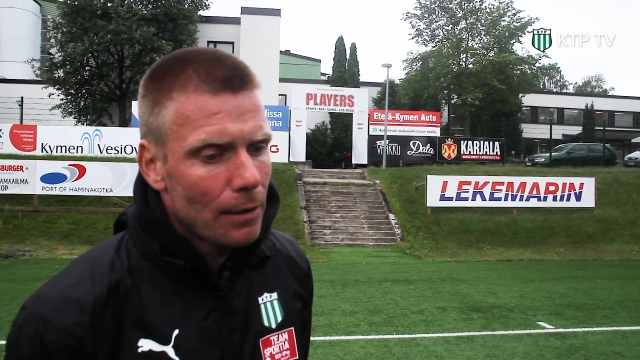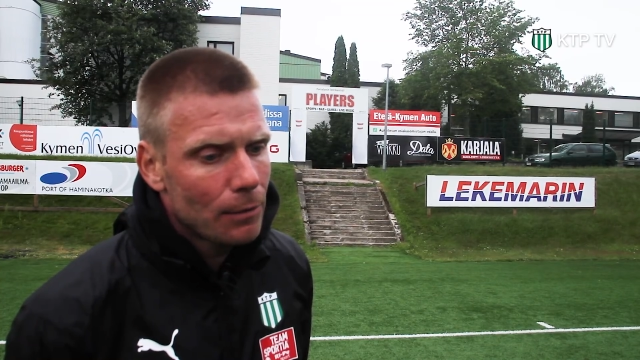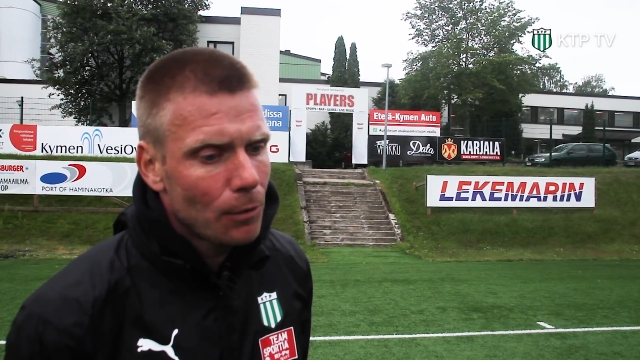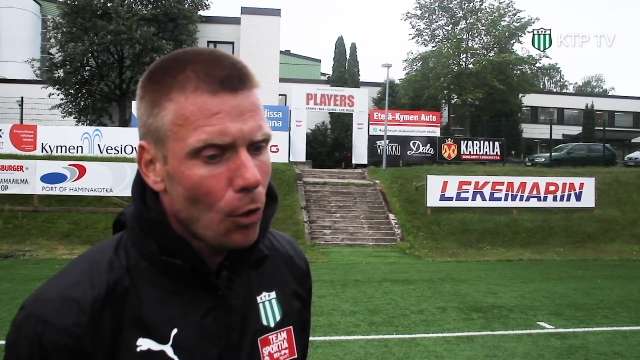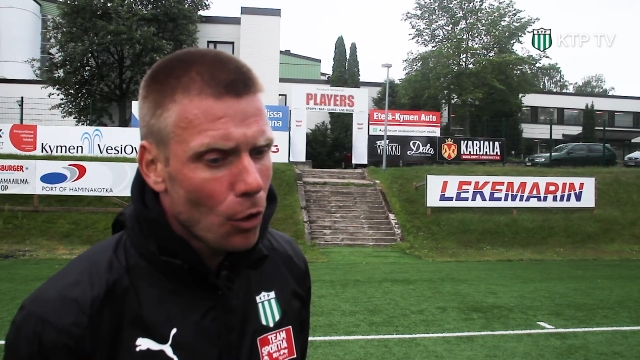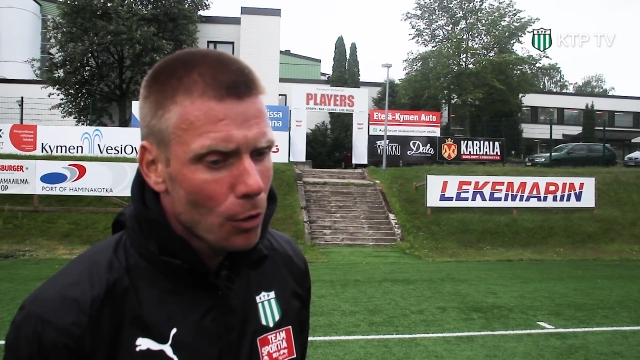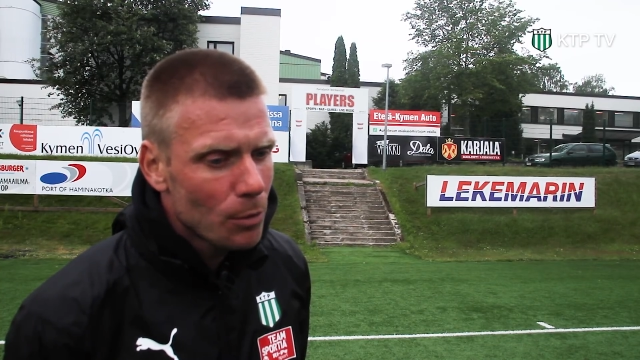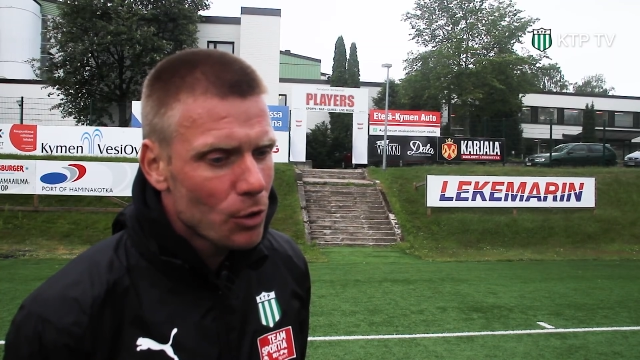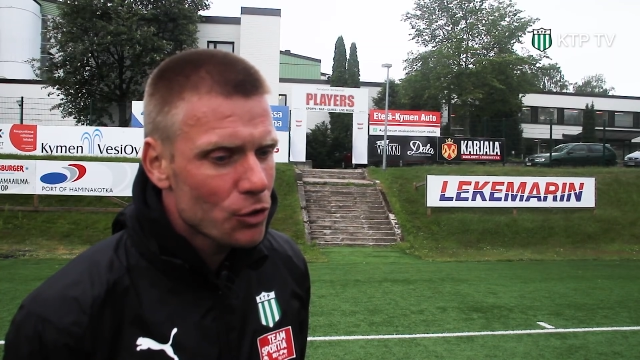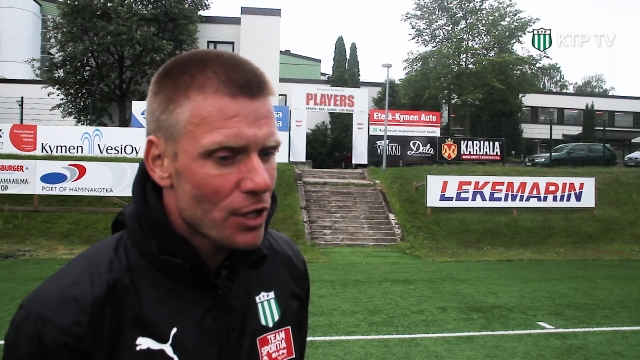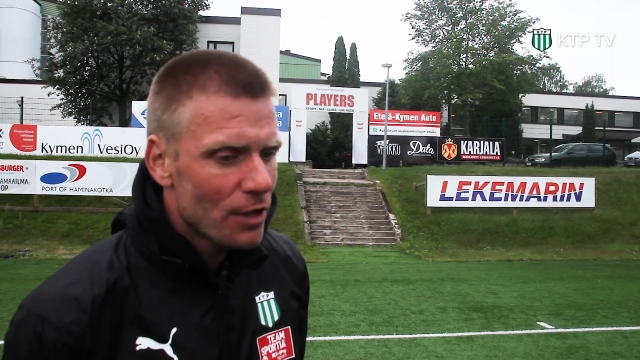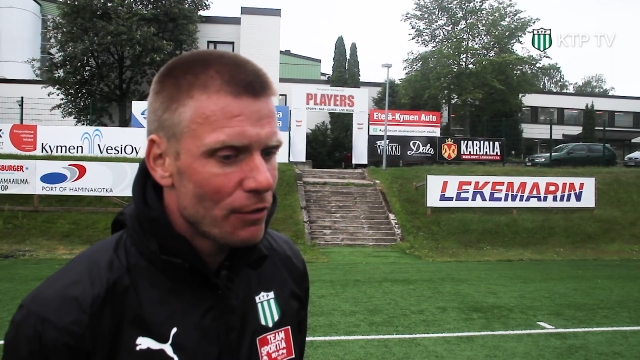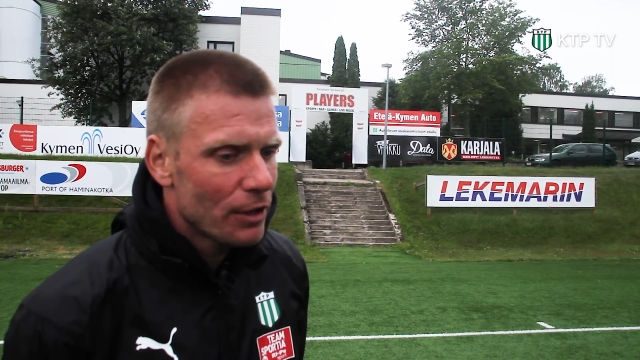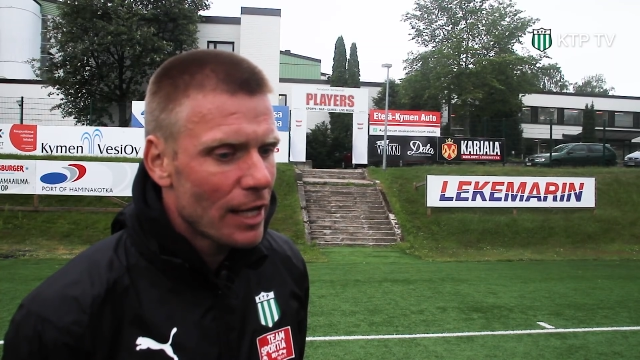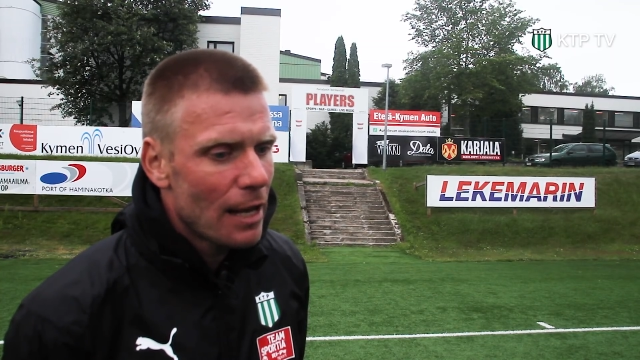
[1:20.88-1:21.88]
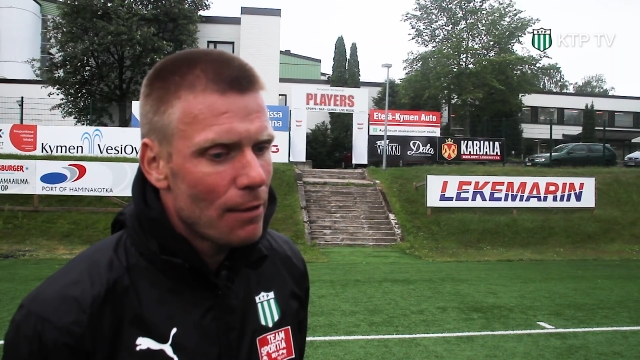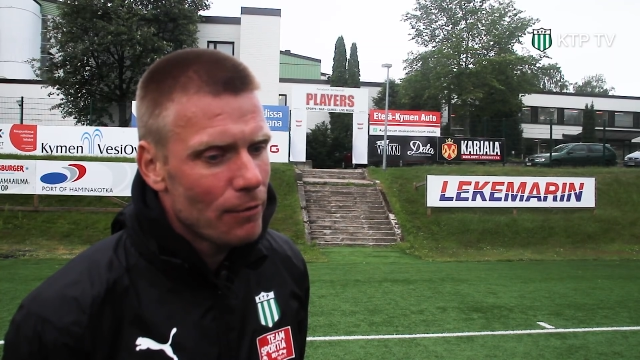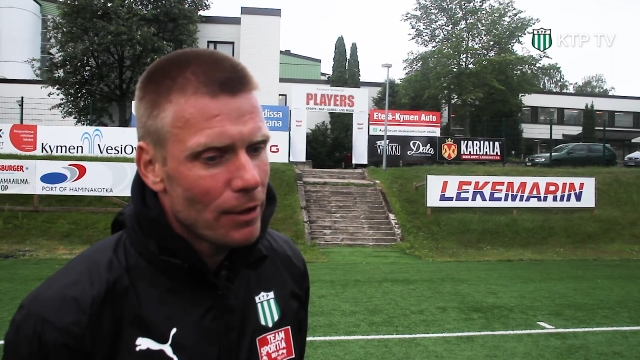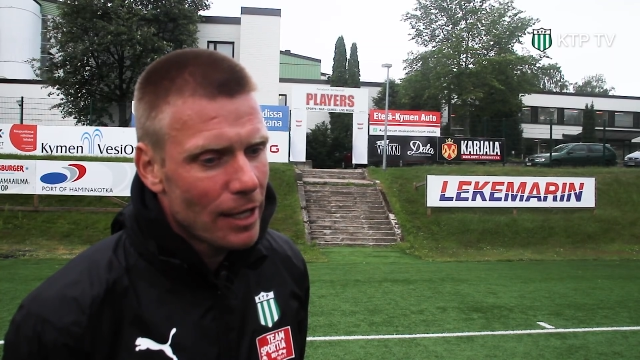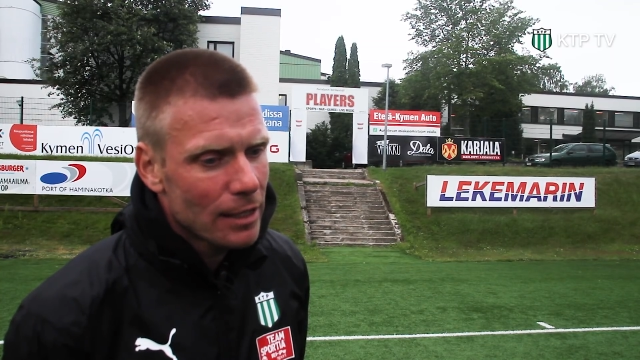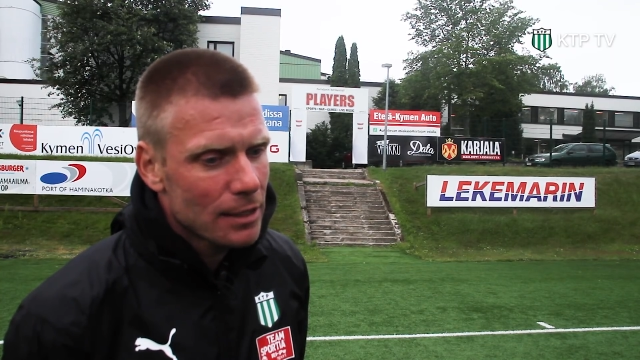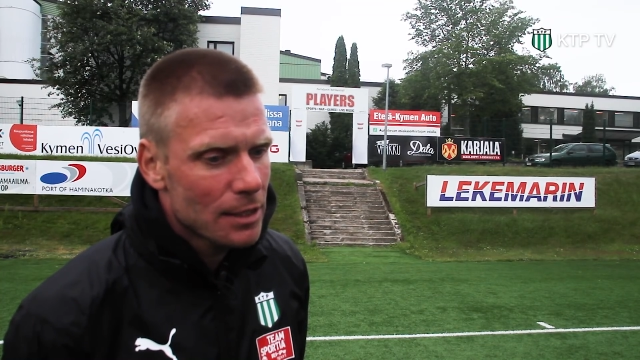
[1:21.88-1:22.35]
almost every game
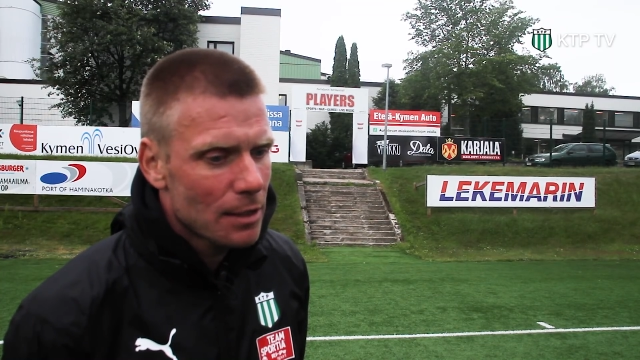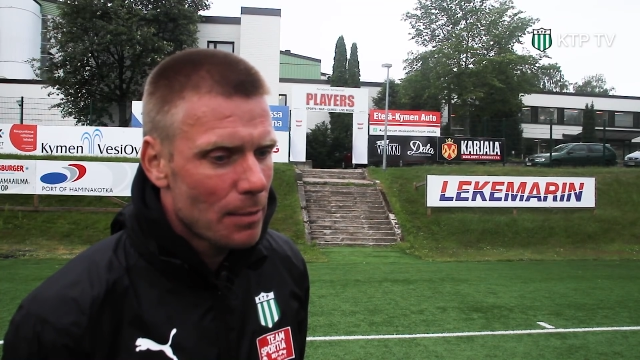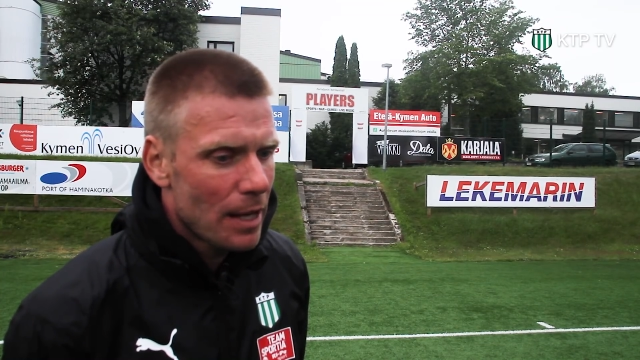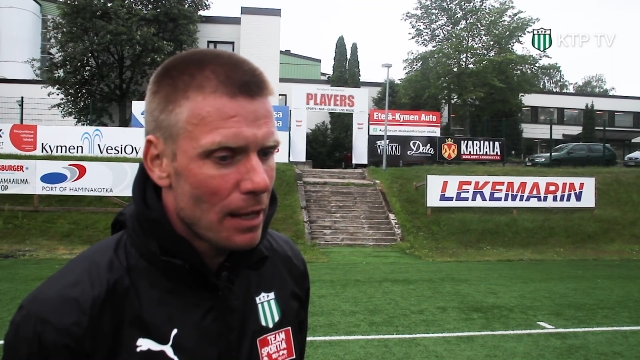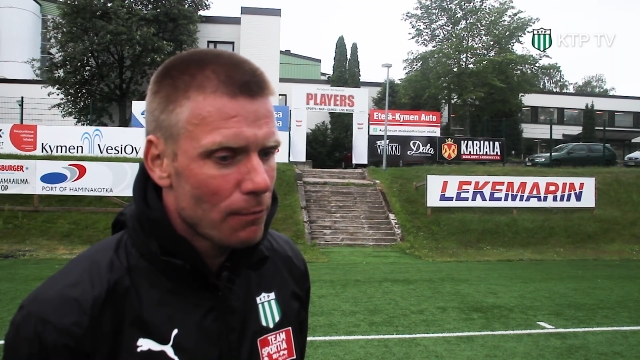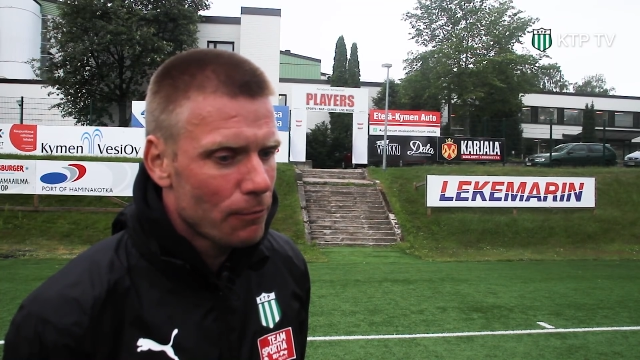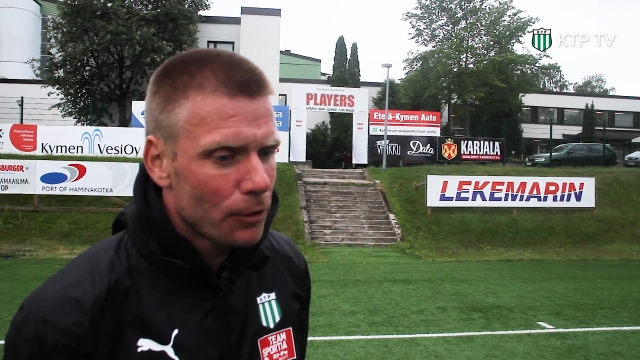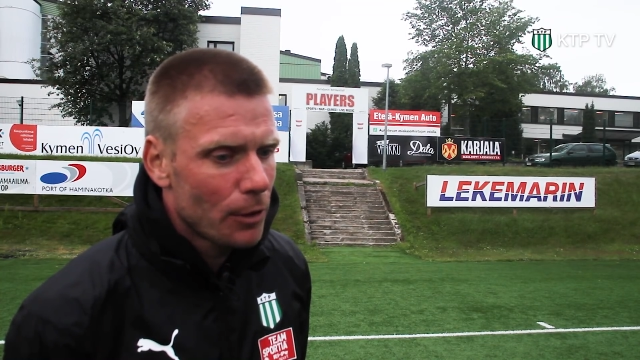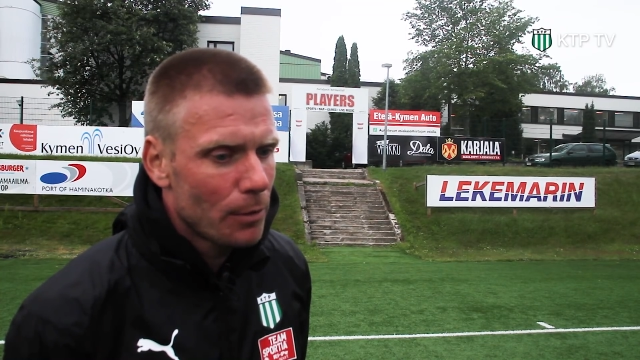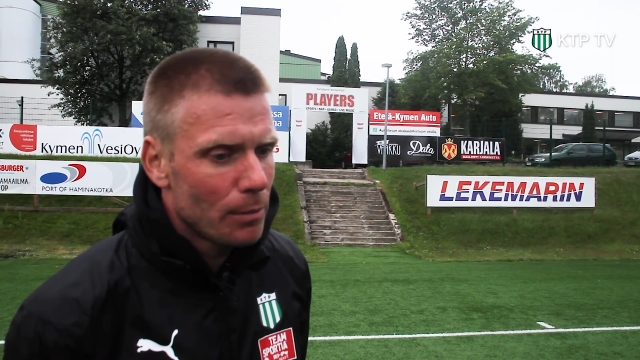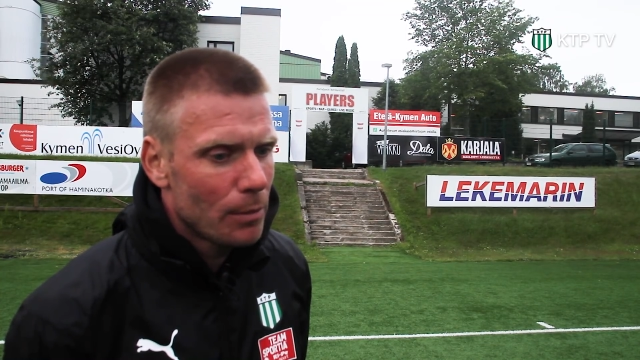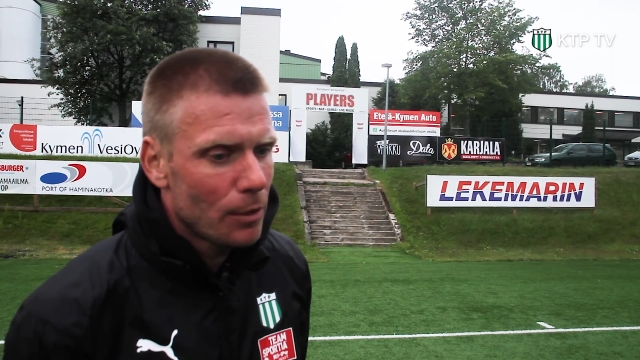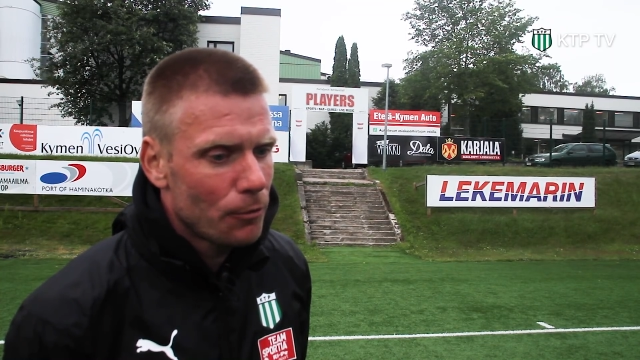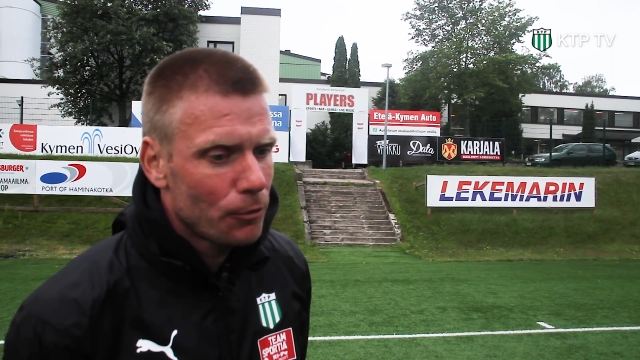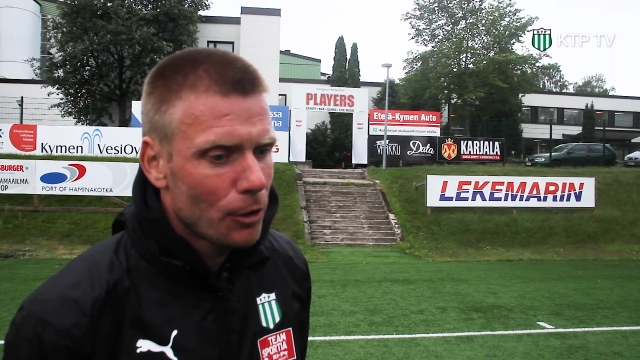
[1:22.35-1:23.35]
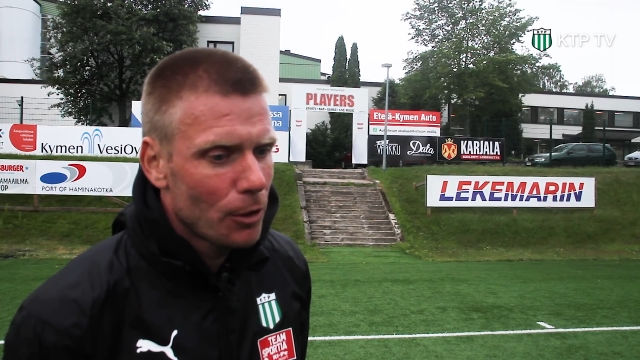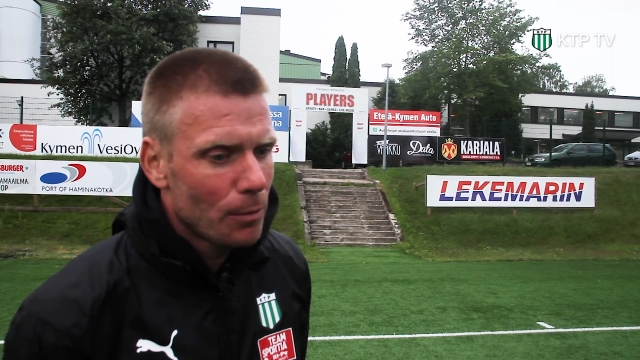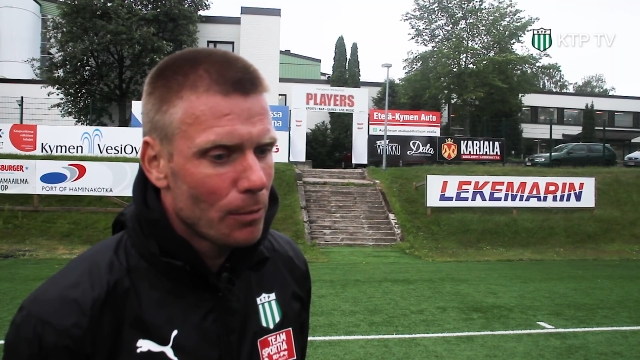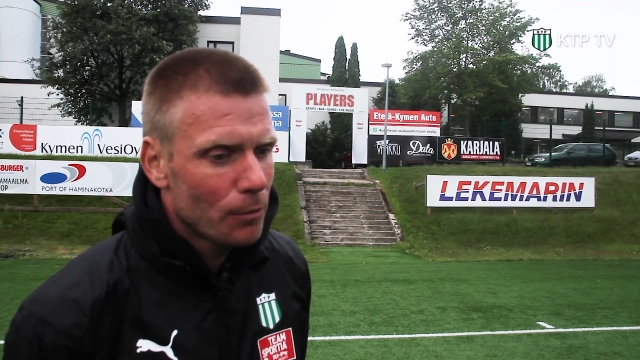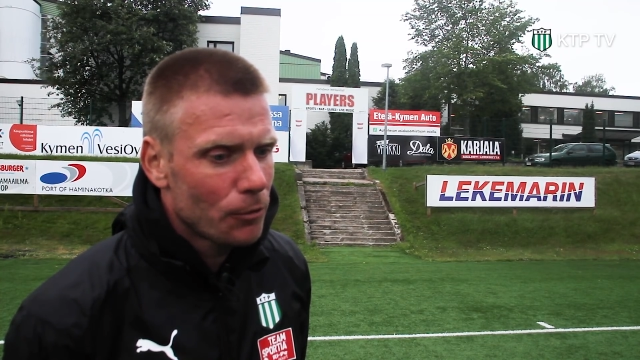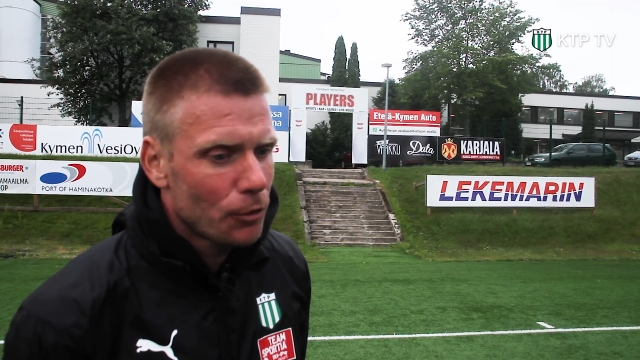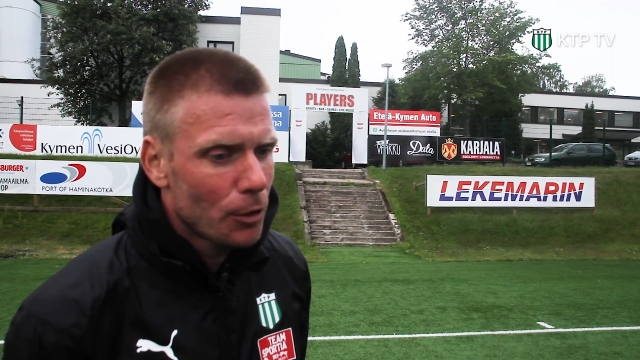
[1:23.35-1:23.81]
we get some help
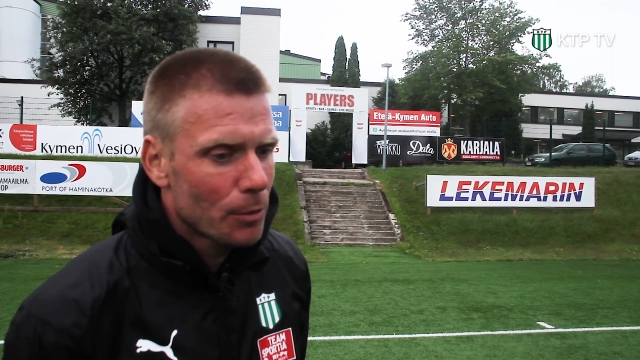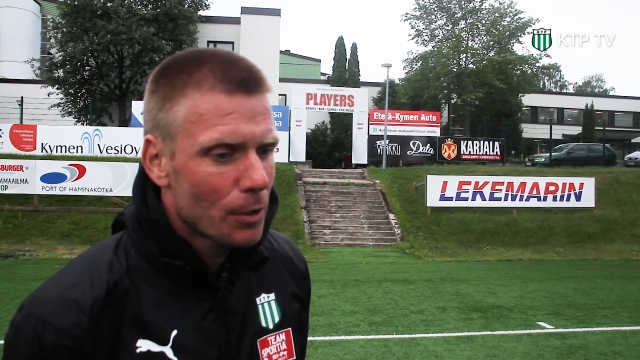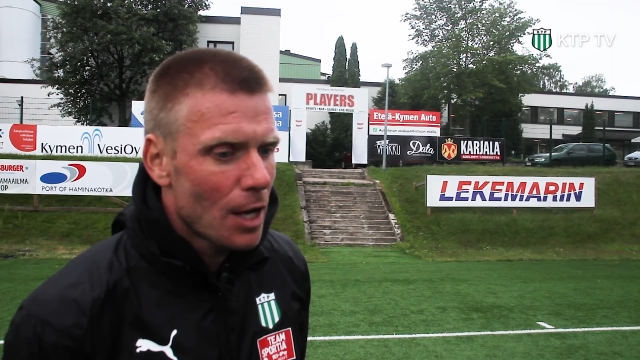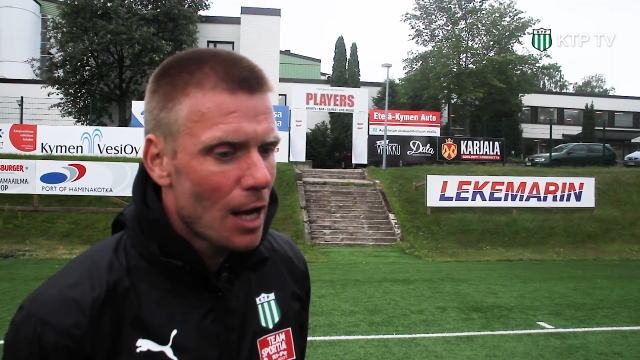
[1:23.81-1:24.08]
from